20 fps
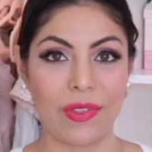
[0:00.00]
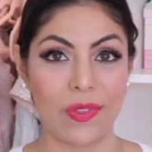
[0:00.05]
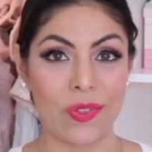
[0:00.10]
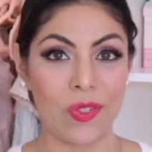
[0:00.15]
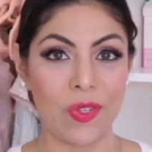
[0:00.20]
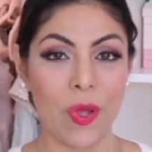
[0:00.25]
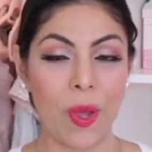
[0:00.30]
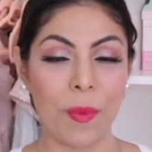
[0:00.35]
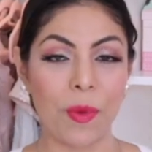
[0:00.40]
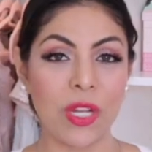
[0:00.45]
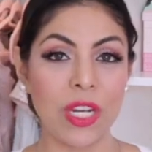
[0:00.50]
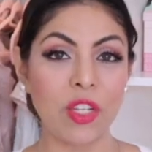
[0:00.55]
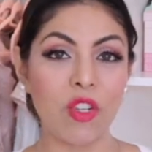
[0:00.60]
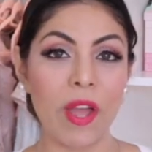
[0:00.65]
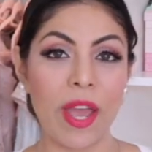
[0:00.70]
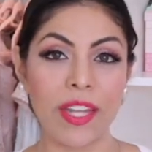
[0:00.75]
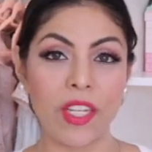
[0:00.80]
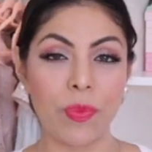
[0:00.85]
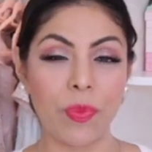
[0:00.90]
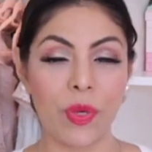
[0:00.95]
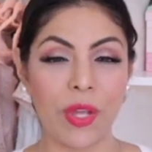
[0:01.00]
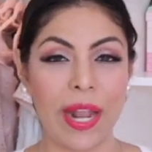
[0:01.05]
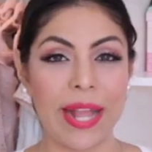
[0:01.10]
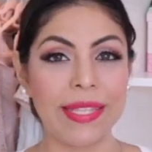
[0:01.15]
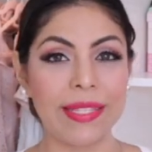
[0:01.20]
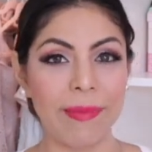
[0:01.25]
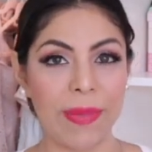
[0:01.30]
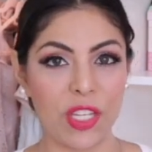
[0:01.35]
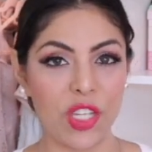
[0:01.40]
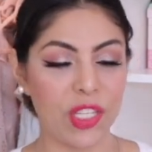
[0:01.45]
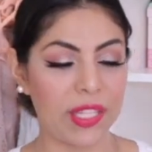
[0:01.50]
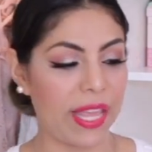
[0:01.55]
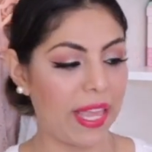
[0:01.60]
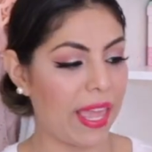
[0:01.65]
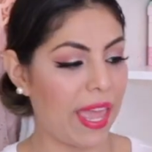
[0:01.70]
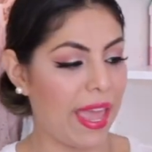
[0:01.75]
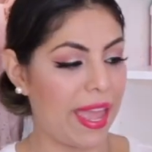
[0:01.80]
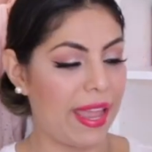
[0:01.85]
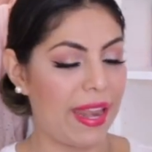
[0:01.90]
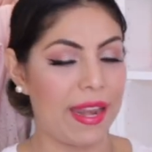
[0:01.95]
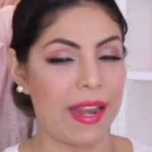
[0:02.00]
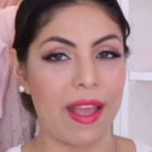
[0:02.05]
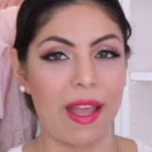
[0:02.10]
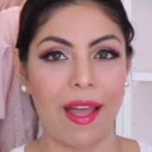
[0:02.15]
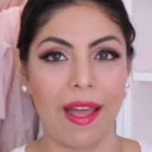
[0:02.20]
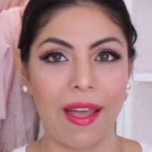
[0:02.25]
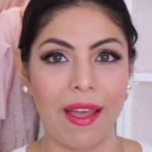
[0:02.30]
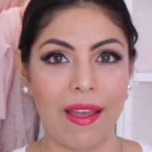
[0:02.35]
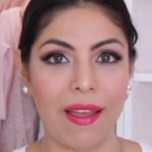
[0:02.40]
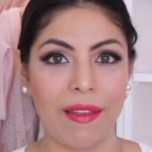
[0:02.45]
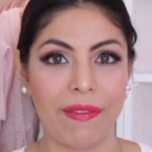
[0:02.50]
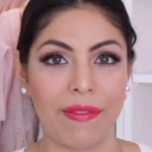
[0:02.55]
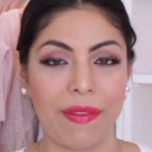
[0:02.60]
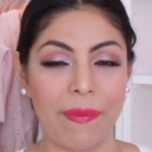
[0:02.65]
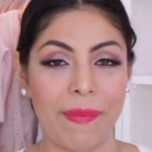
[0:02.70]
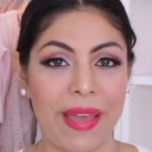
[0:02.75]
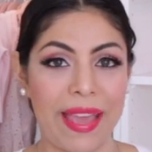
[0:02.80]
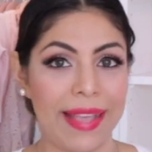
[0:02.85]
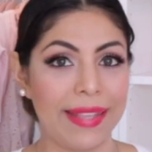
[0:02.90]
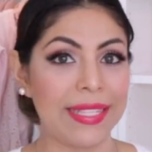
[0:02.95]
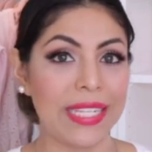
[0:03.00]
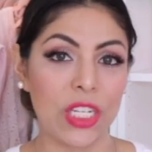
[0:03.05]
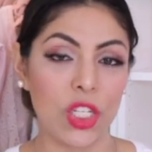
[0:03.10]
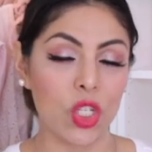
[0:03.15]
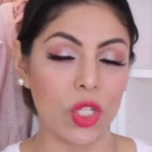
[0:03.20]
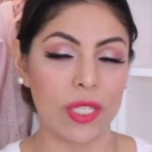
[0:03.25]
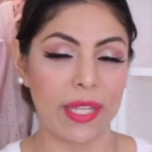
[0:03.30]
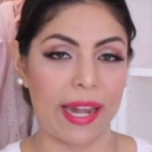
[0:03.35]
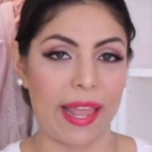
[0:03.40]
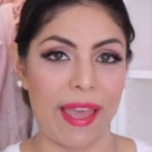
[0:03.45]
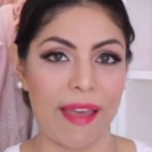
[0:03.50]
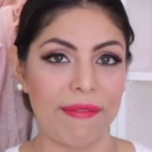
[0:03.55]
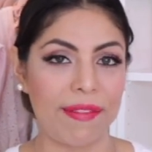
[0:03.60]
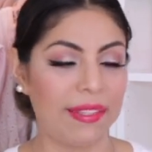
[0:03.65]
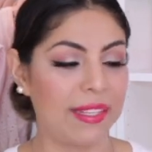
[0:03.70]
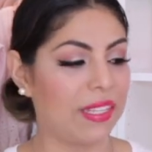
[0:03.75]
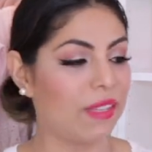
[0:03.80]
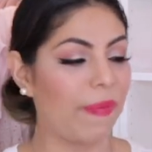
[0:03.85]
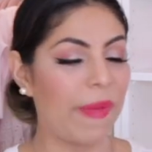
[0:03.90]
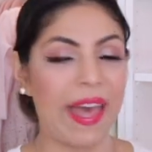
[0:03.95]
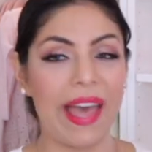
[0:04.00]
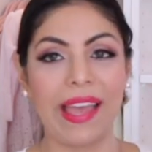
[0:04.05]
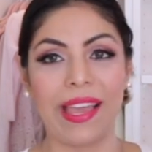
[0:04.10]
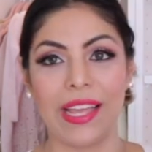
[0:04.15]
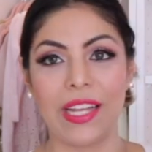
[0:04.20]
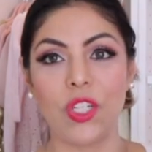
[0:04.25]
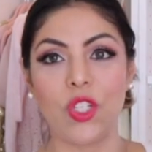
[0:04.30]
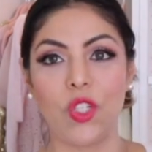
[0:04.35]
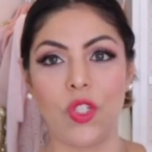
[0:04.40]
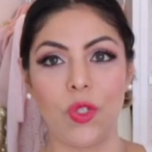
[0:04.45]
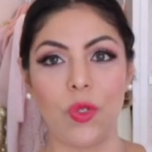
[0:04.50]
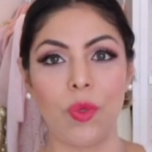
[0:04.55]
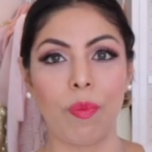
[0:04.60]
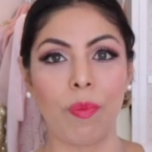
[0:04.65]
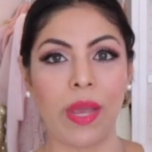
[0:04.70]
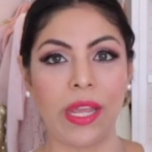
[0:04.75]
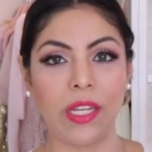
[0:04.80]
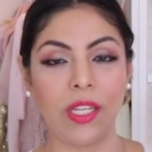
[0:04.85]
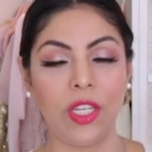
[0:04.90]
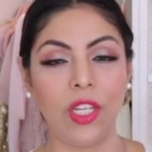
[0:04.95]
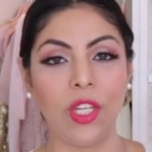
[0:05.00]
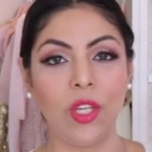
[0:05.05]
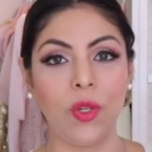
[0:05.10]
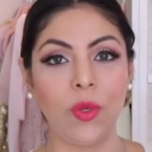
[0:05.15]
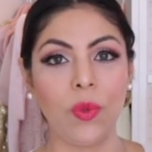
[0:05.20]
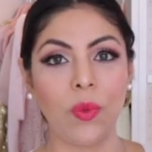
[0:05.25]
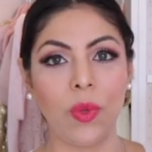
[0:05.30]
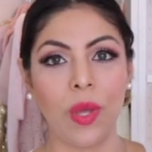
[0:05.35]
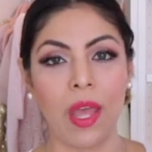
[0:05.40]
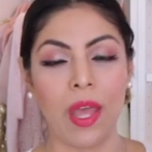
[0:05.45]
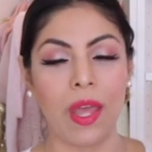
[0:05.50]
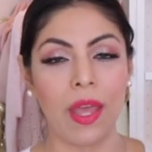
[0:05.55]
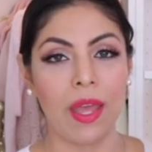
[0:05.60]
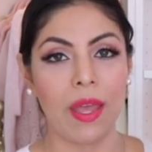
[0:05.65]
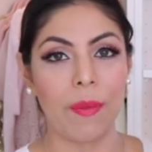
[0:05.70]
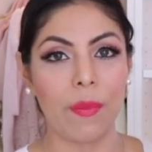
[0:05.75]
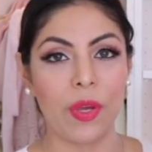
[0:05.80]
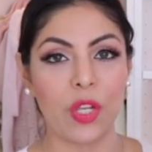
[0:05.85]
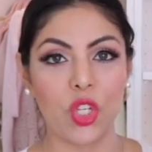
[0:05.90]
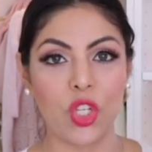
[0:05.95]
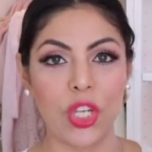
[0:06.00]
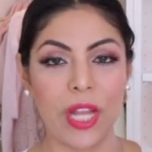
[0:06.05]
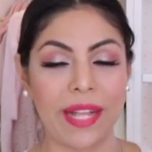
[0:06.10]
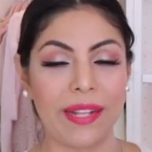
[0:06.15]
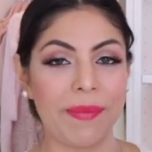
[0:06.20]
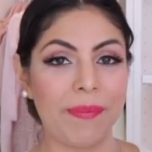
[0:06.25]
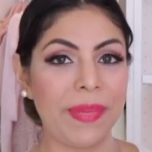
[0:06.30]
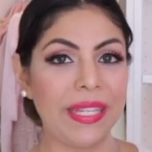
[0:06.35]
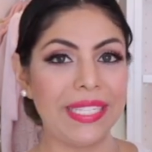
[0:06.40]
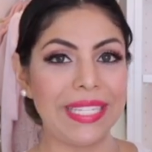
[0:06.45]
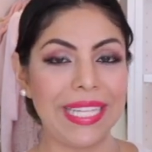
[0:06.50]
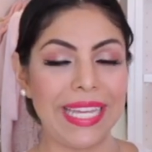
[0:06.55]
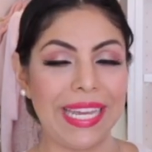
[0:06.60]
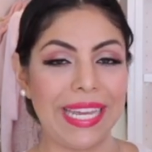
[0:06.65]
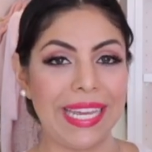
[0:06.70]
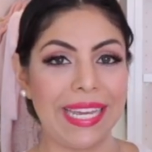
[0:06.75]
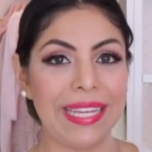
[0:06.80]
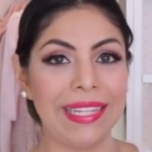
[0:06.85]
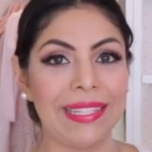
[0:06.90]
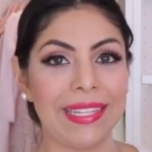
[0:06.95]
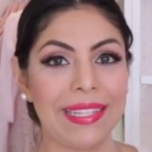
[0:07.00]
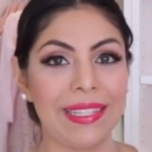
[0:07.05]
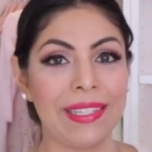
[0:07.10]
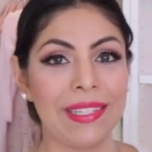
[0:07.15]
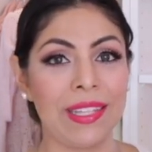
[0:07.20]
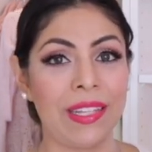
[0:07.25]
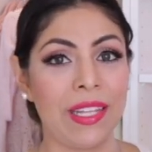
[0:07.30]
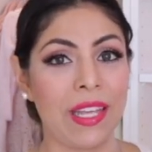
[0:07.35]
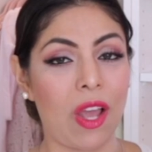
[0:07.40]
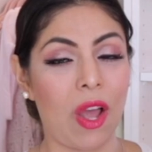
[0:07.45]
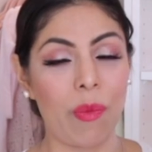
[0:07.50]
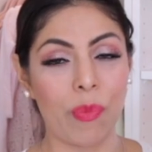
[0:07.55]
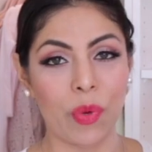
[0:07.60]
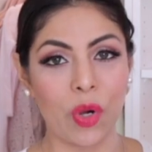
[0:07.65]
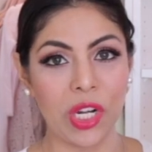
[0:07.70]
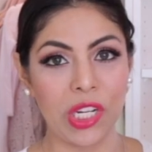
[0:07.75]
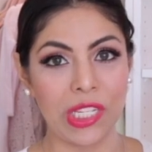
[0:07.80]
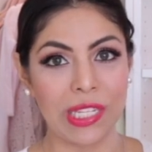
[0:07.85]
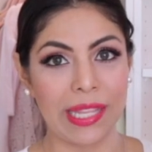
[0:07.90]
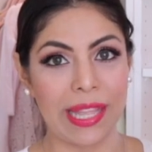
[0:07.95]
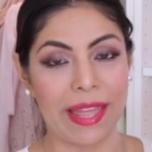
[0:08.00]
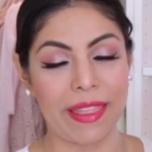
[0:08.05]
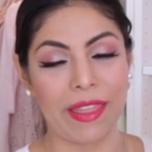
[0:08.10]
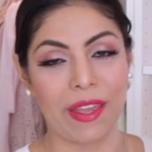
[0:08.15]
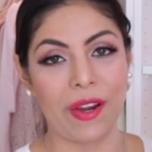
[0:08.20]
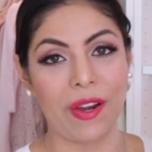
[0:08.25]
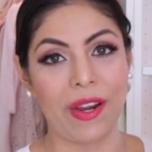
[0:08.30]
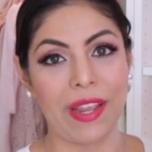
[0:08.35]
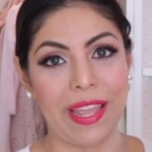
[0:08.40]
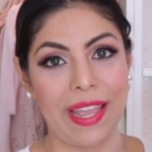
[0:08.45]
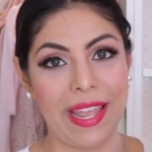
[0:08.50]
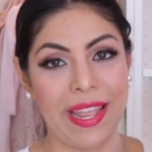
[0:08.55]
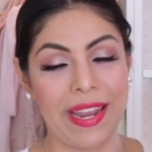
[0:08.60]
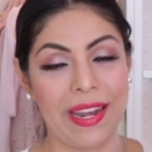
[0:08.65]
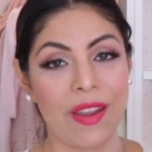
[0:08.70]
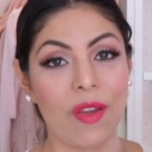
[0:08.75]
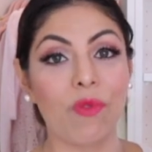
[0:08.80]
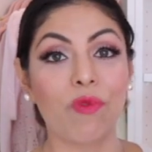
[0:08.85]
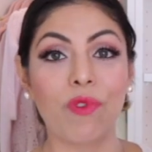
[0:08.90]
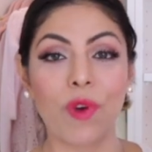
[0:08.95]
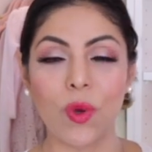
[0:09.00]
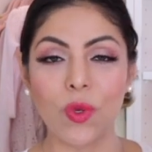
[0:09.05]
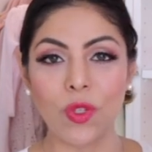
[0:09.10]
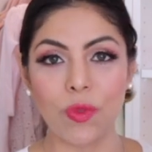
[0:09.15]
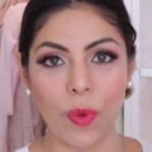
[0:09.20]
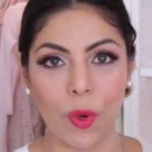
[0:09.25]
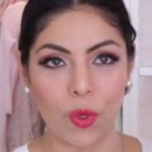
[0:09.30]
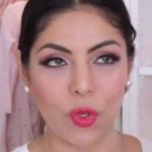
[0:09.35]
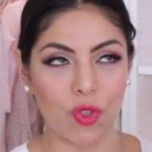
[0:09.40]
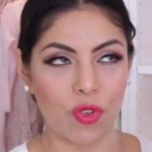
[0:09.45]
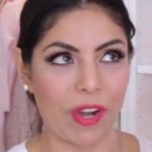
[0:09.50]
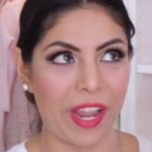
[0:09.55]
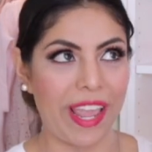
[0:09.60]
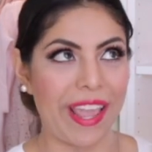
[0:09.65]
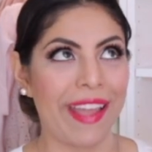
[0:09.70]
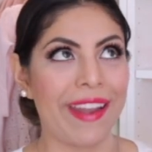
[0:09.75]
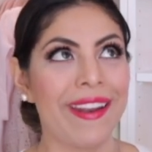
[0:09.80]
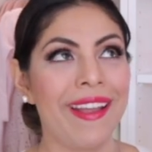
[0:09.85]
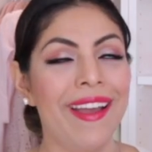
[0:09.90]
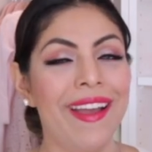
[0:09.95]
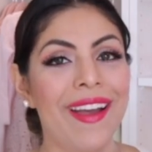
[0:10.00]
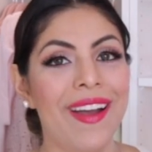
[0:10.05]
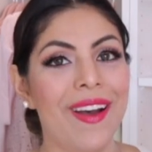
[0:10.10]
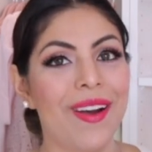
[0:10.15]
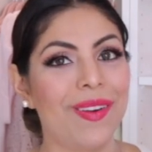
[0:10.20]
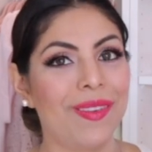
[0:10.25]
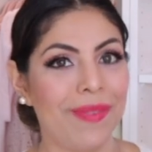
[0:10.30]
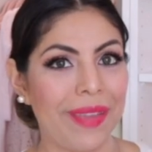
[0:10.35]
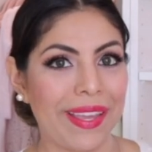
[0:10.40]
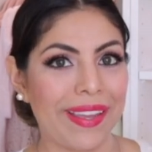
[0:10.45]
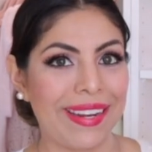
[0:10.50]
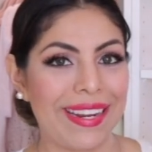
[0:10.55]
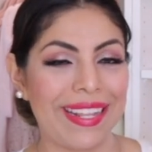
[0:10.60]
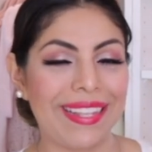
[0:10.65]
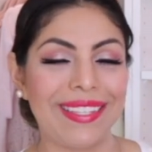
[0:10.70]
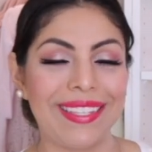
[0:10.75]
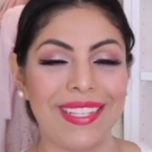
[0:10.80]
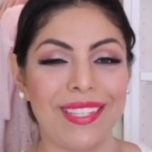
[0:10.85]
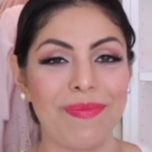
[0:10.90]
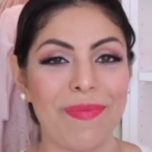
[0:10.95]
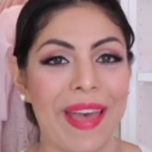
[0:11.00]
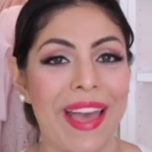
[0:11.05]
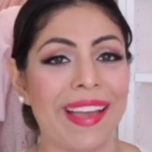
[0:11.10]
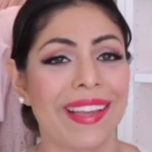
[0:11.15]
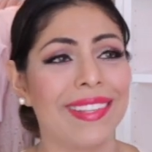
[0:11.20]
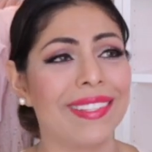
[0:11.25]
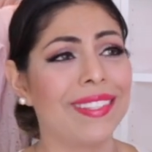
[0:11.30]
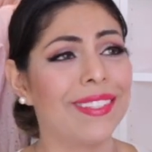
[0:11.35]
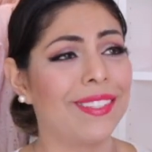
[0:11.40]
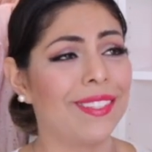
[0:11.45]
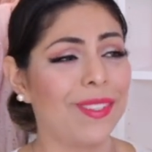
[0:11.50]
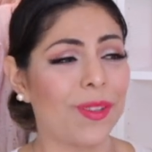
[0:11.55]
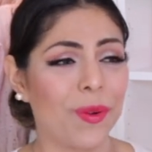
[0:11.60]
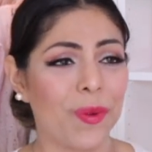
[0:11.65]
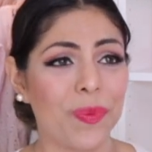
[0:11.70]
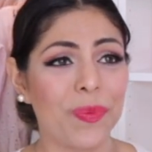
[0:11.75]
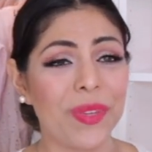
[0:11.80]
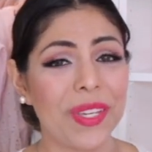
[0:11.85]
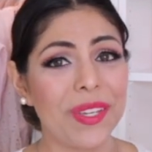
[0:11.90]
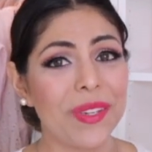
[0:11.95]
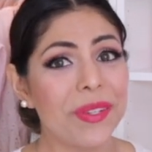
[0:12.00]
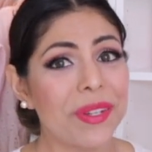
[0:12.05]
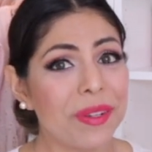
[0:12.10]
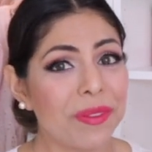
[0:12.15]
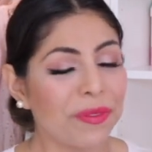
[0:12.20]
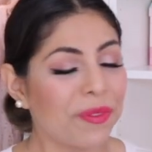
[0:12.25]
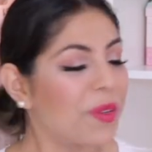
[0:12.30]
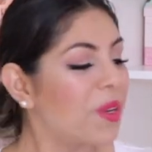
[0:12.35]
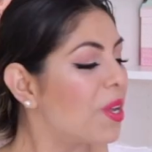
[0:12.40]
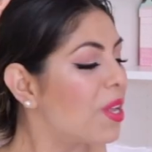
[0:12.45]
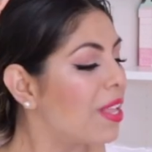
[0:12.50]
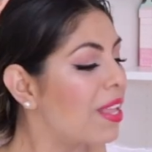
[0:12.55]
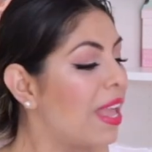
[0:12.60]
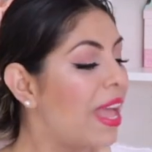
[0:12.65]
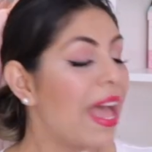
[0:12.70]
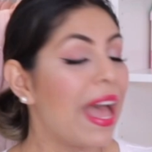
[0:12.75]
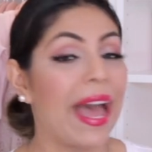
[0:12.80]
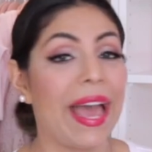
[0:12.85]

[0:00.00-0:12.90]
So I'm going to try to put as much as I can of my essentials that I have in this bag into my new Pichette Matisse. This is in the empreinte leather in rose poudre, and oh my goodness, this bag is so beautiful.